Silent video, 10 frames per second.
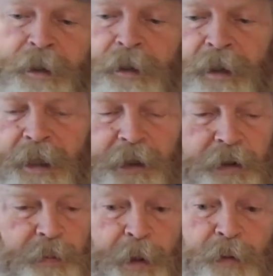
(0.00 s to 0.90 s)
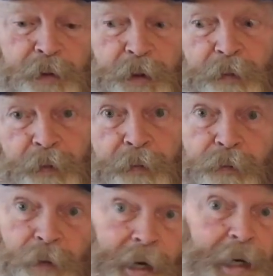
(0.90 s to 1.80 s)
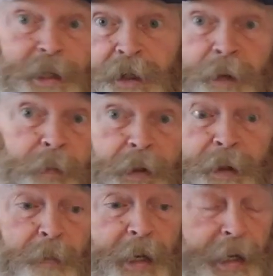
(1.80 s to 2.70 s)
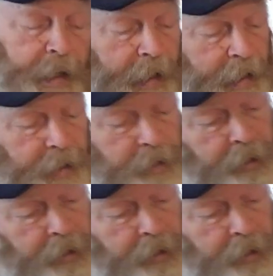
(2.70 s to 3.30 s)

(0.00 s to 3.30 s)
like you're supposed to if you're frying something in mayonnaise.